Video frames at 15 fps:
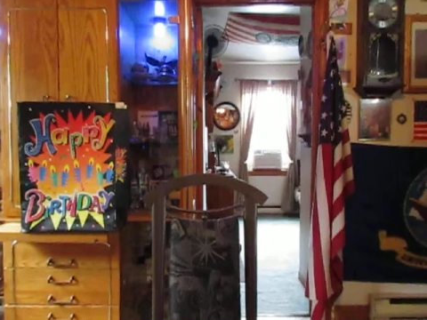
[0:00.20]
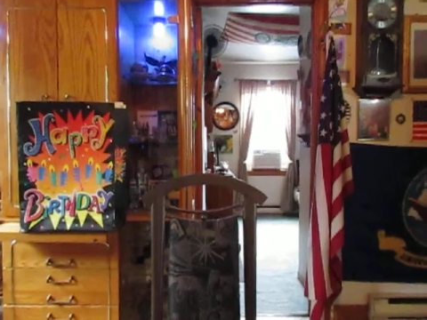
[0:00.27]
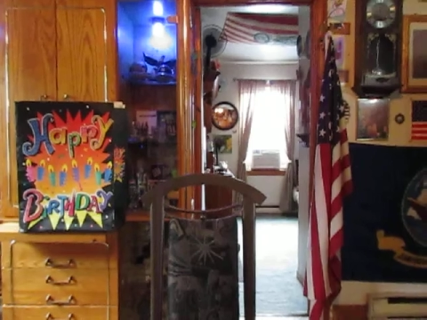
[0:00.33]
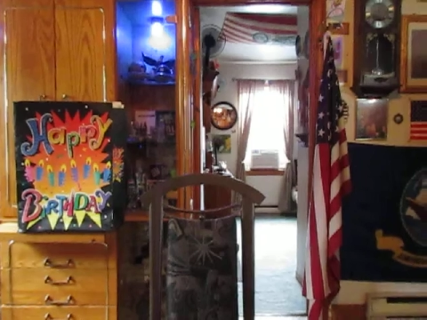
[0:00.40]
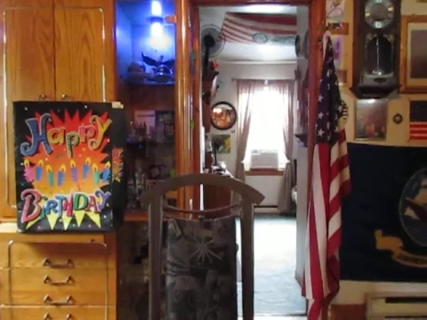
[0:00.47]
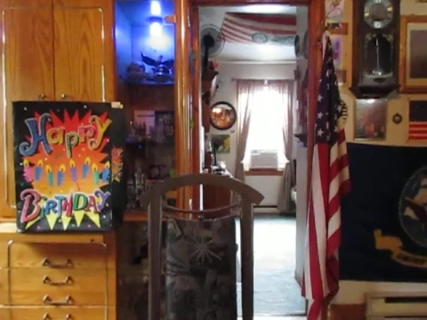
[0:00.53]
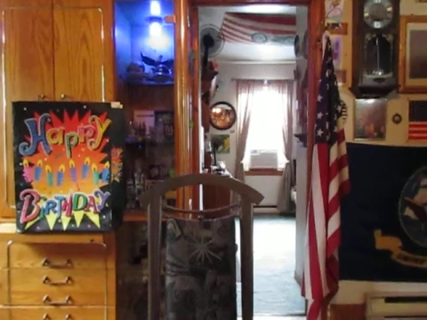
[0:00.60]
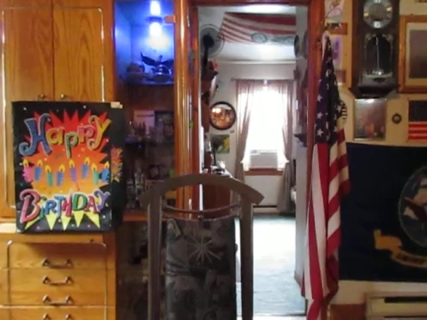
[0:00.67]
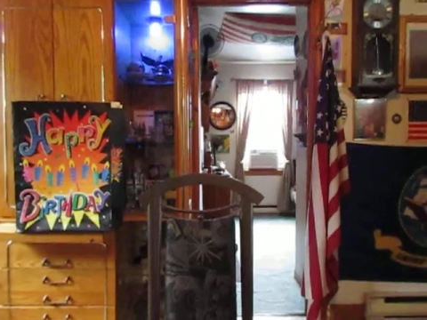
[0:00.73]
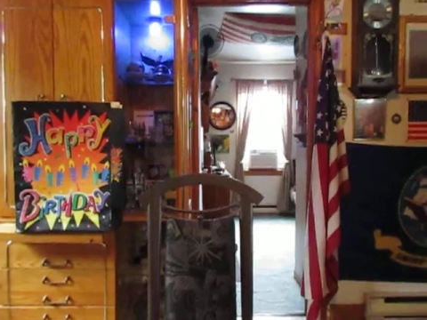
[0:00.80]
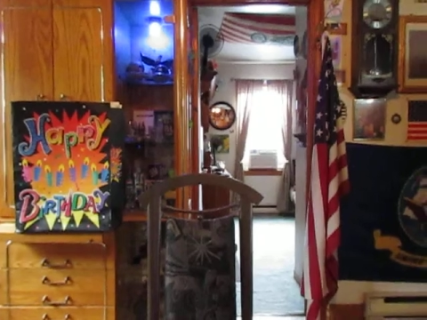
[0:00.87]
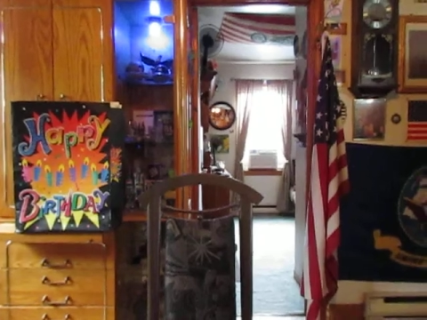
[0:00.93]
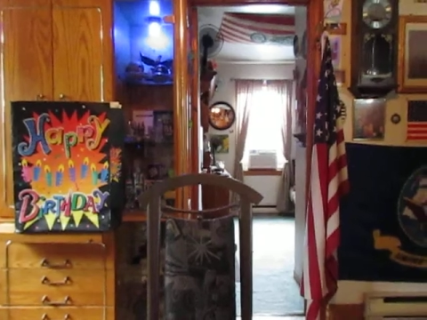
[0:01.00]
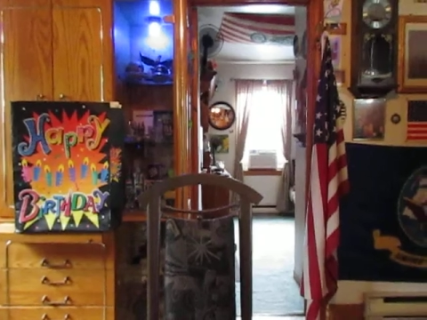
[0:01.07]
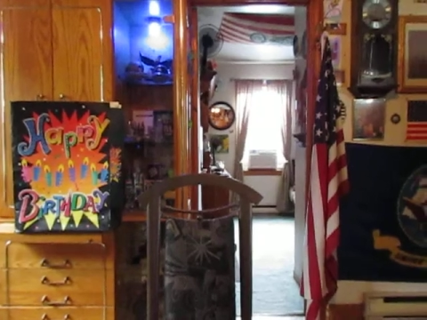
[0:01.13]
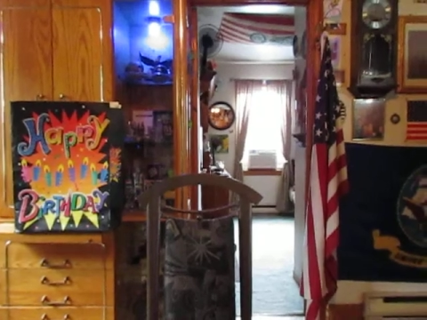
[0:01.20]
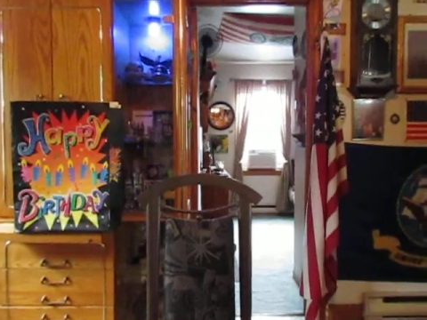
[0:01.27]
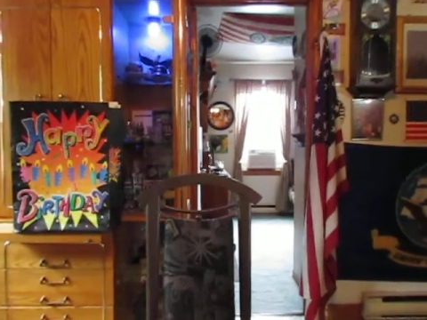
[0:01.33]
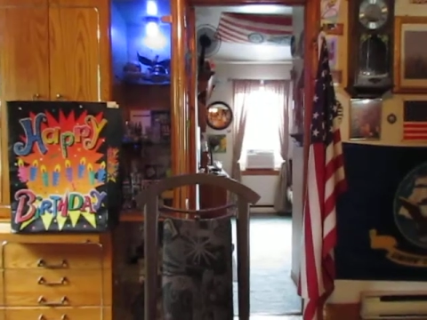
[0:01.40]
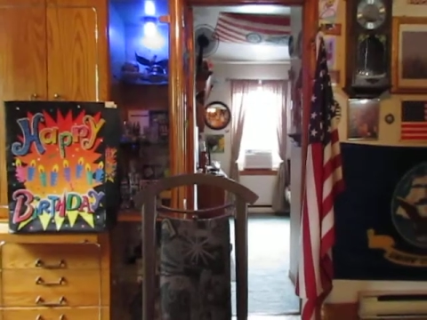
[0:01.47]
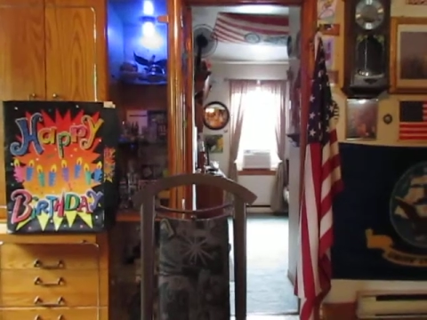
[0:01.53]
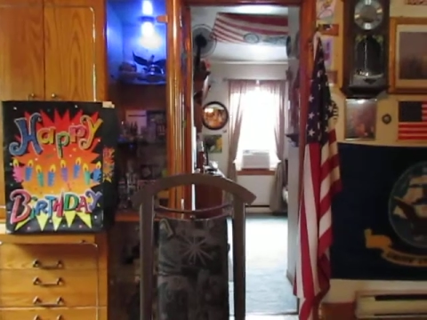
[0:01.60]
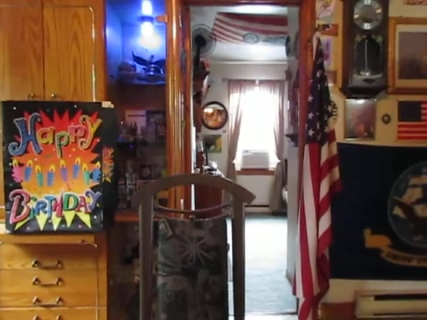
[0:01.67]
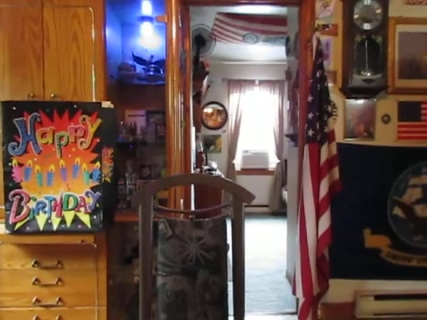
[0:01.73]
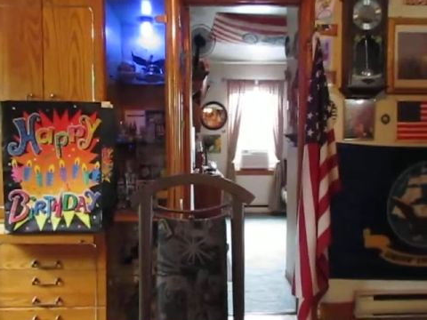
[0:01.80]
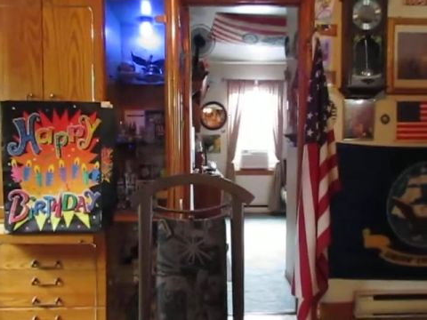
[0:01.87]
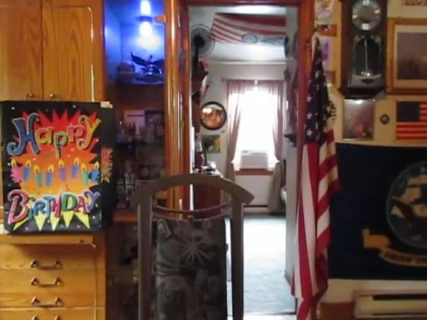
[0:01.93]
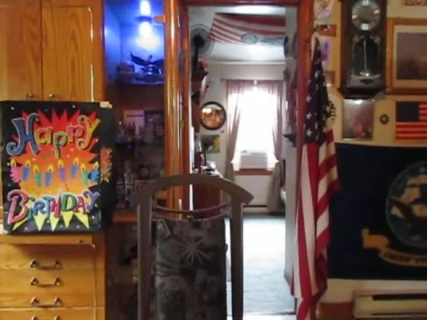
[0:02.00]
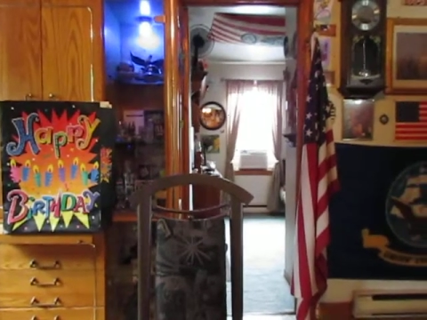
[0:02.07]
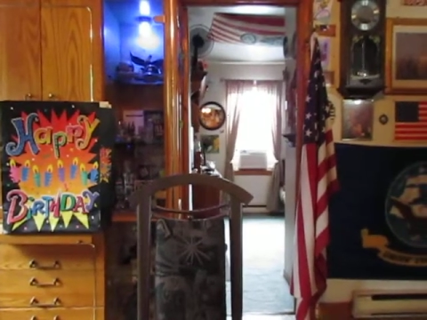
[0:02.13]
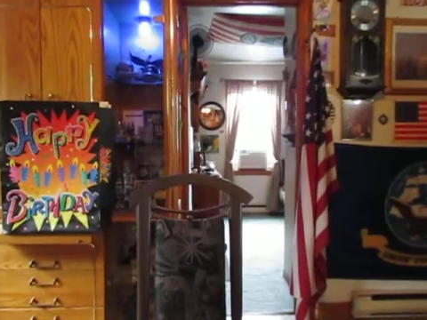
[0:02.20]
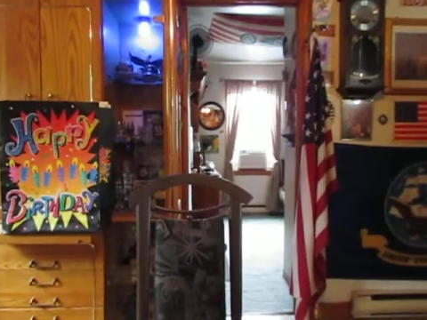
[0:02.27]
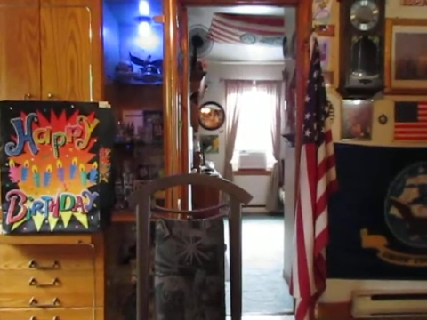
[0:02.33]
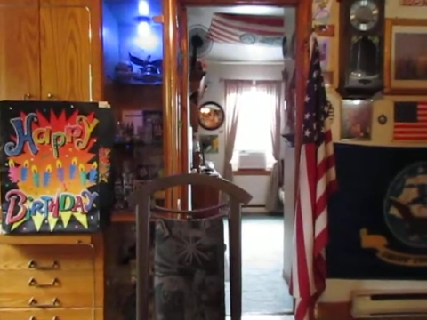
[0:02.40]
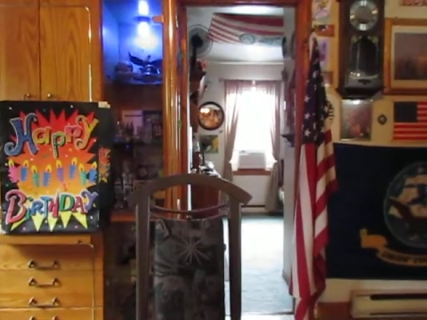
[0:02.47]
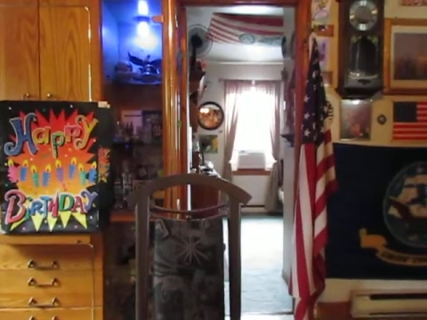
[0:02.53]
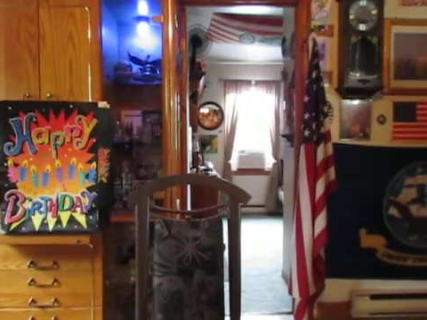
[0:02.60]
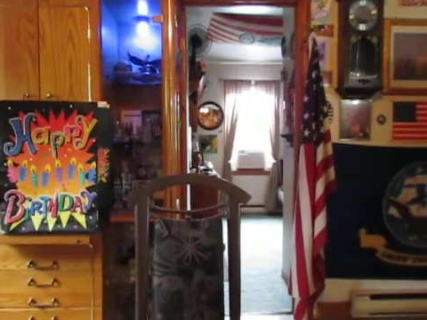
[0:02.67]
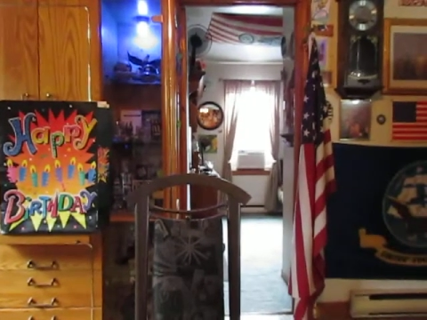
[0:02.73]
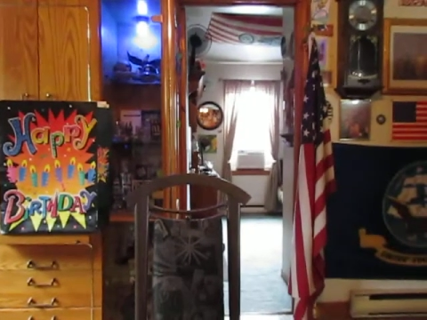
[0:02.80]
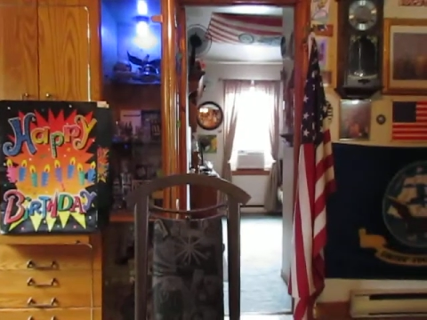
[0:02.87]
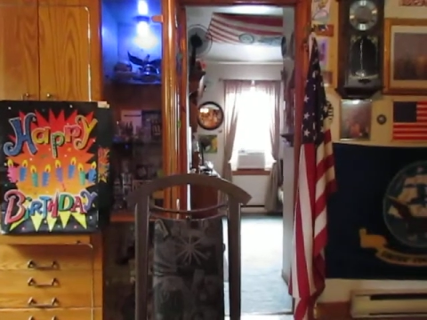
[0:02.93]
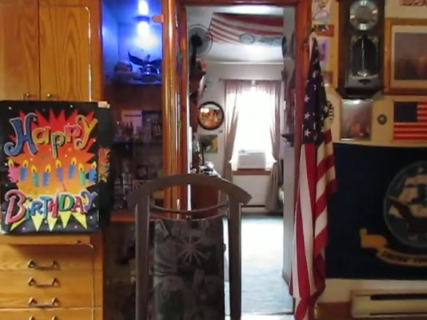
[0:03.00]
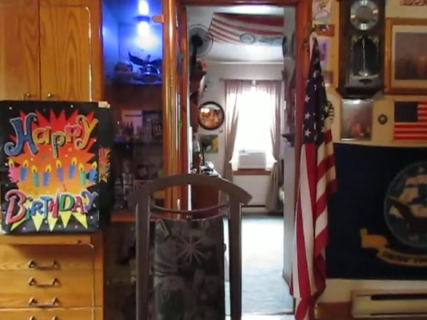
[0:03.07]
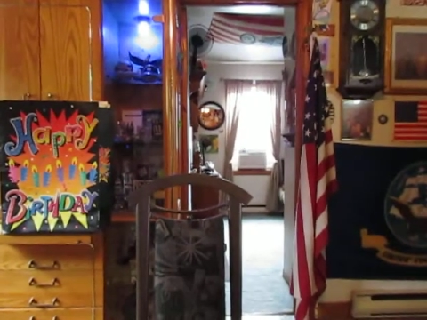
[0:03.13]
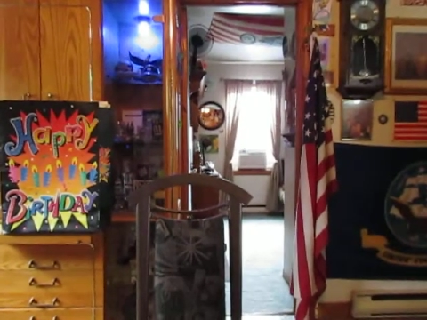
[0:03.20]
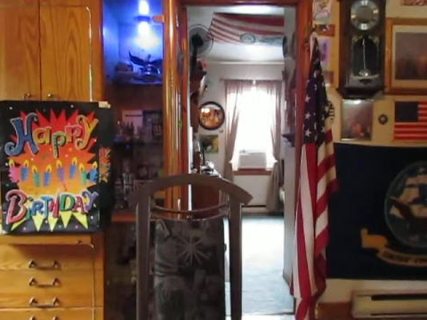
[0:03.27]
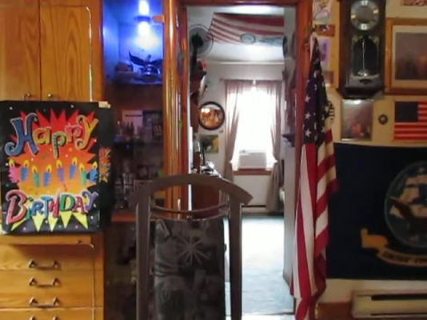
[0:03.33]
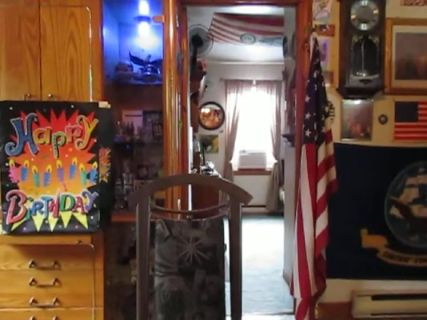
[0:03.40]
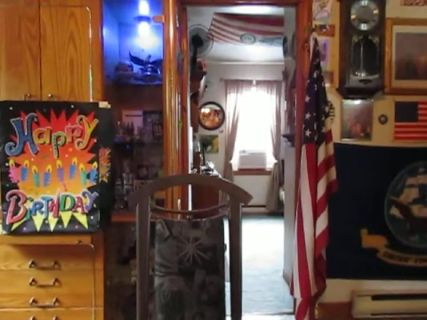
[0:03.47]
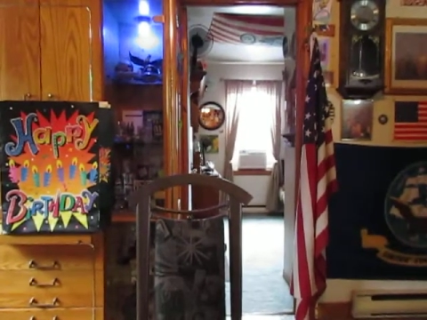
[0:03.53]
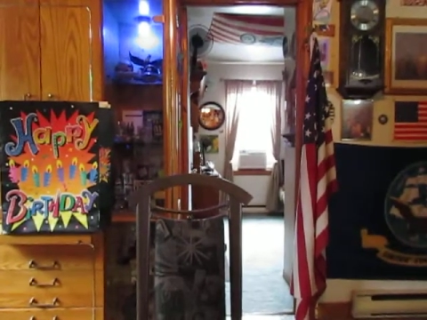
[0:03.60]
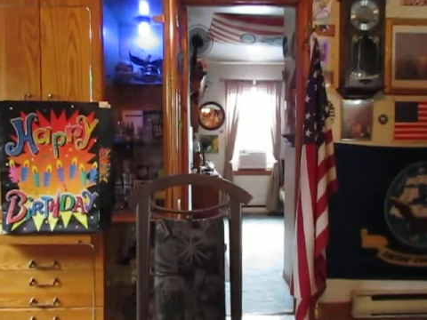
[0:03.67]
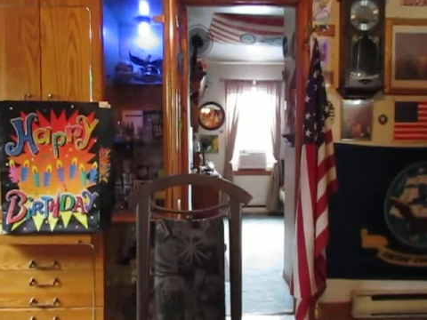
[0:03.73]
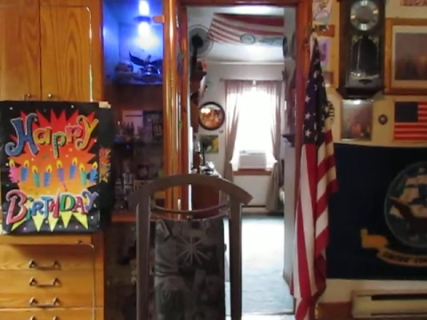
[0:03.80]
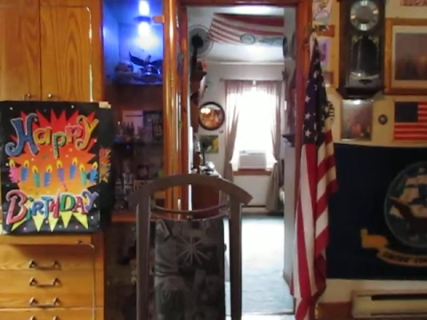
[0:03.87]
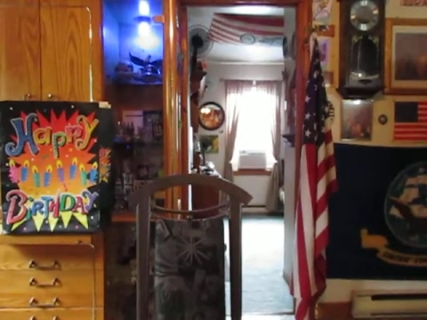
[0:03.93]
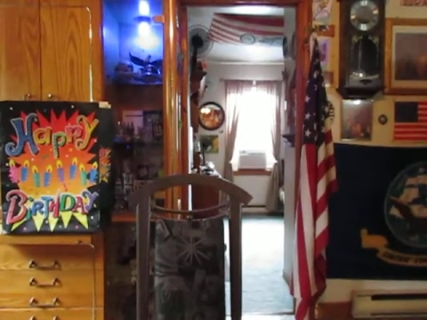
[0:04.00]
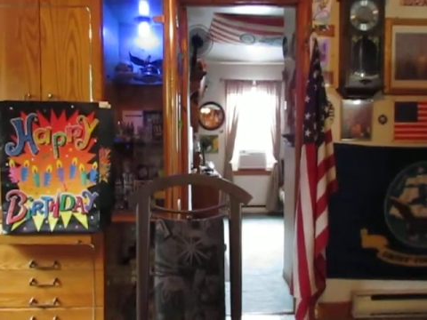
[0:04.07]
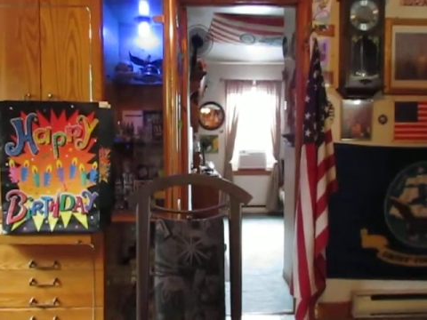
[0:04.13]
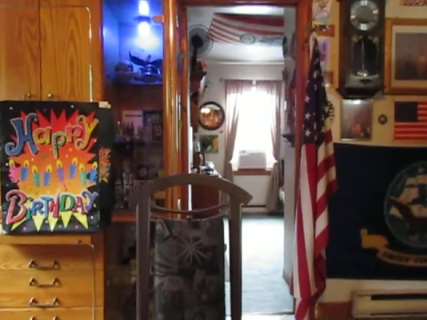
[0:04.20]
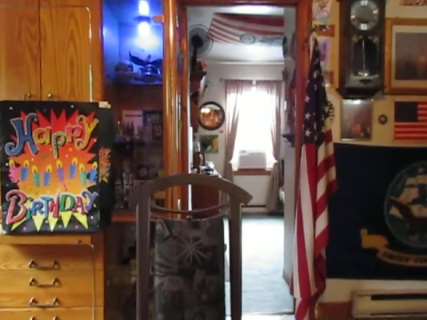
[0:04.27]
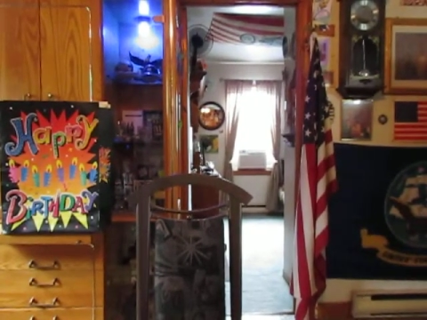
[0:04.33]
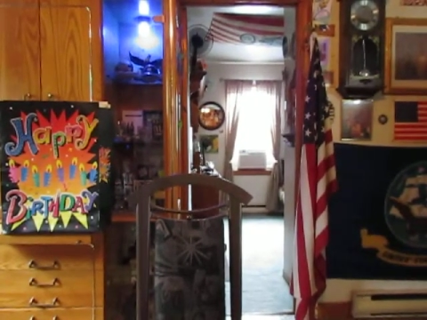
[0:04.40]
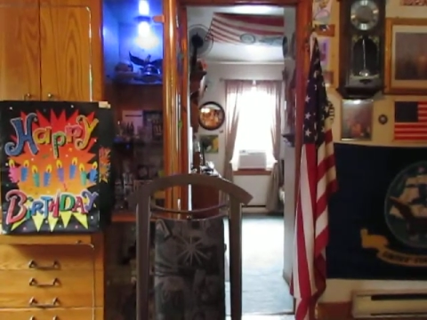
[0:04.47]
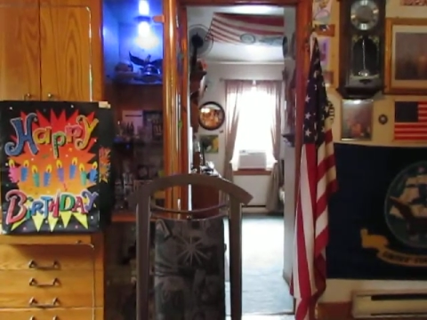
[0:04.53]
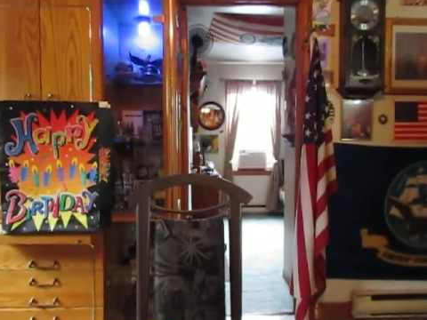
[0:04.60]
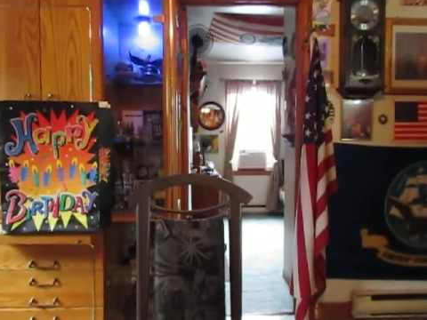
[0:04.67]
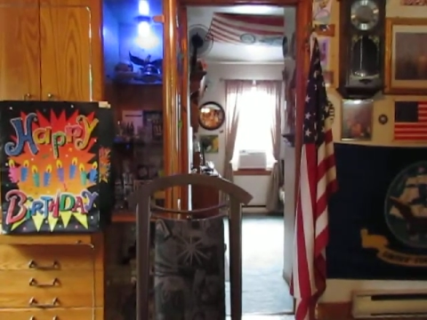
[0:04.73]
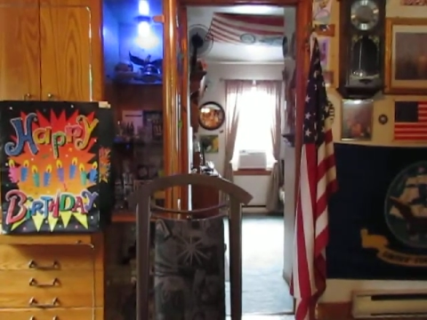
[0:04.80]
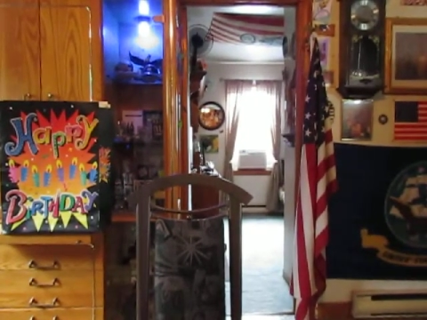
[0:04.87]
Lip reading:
[unreadable: no face in view]